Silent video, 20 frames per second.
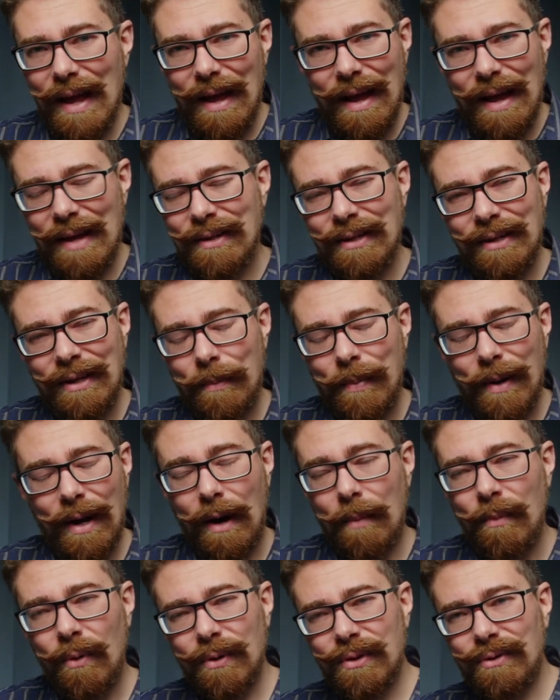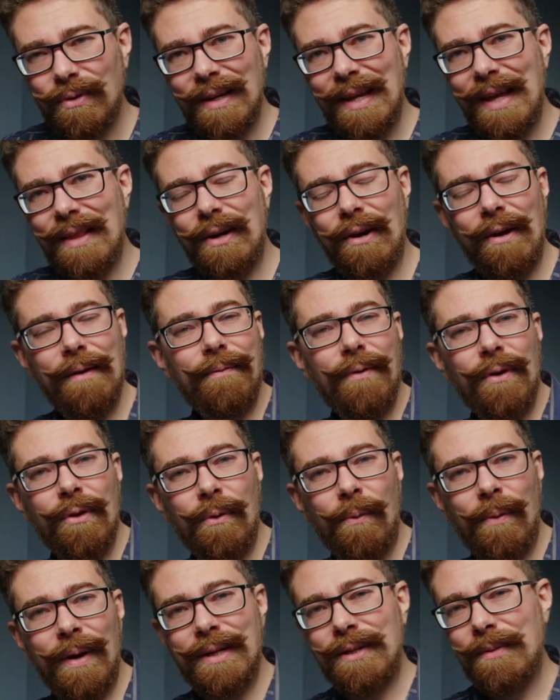As a DP, I'm always trying to get the light further
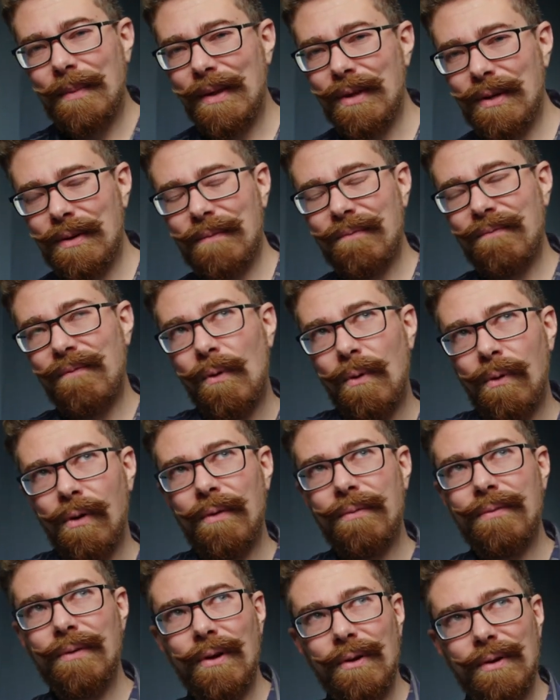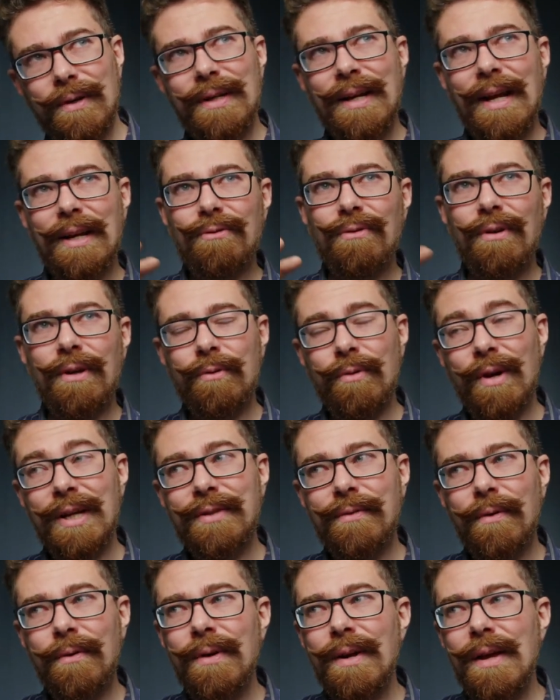away to make it fall off, look natural and
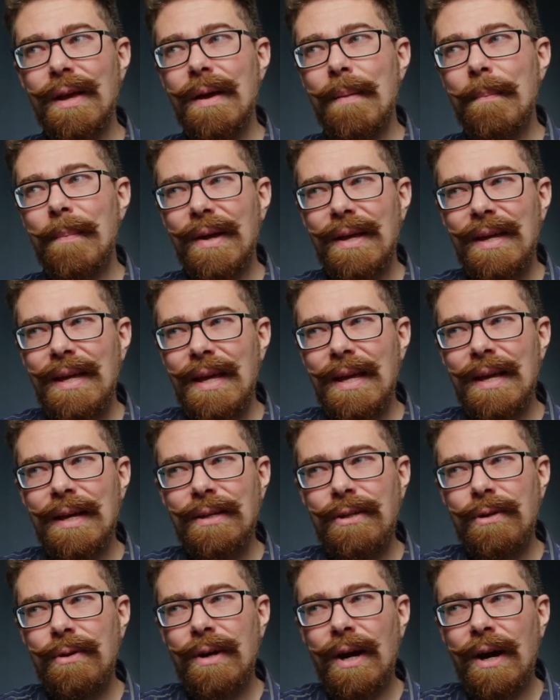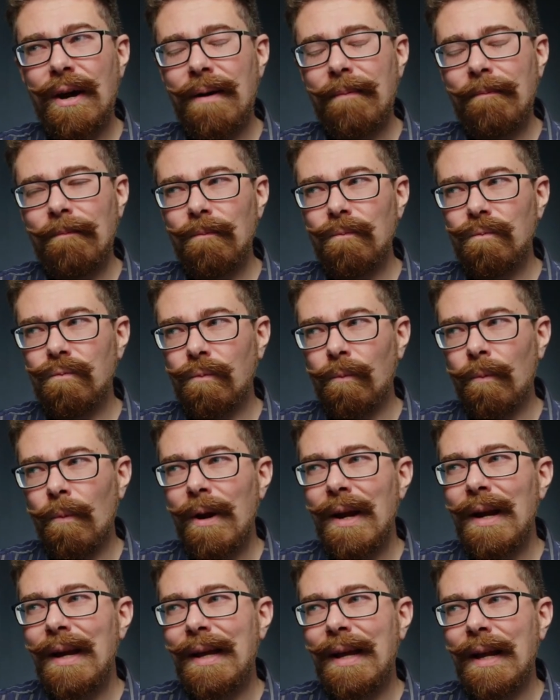graceful. But here, you can't
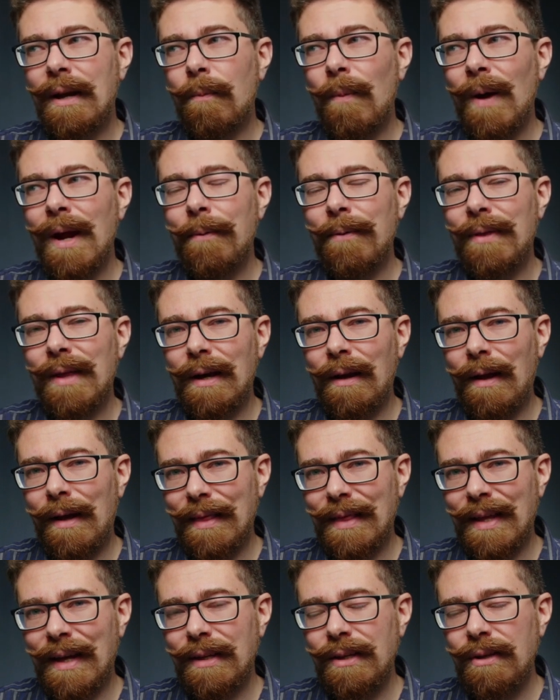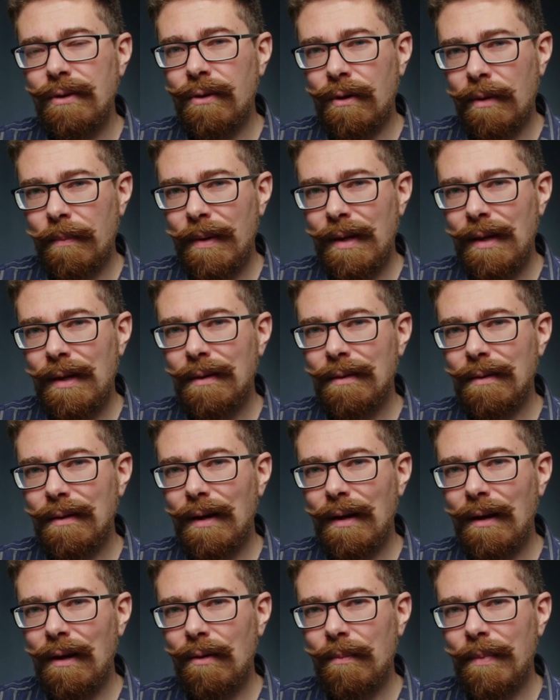really get away with it like that. You've got to be
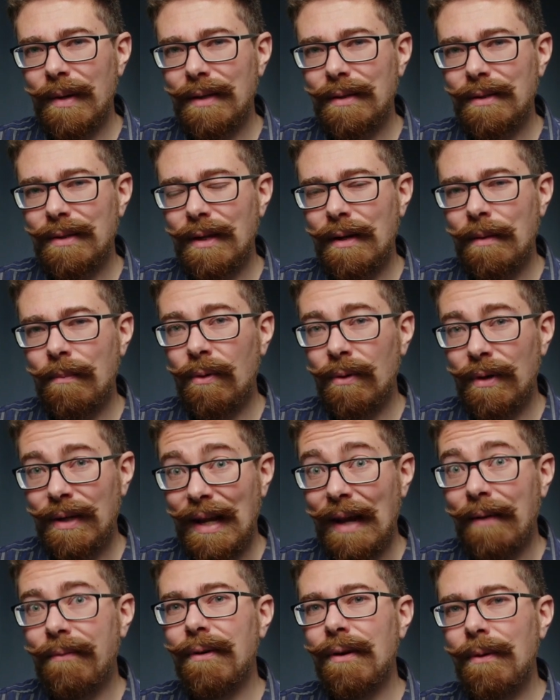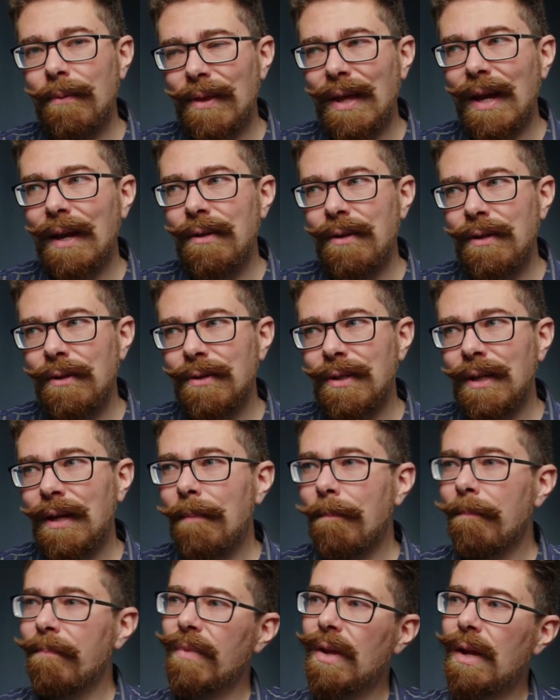a little bit more definite with how you're using it.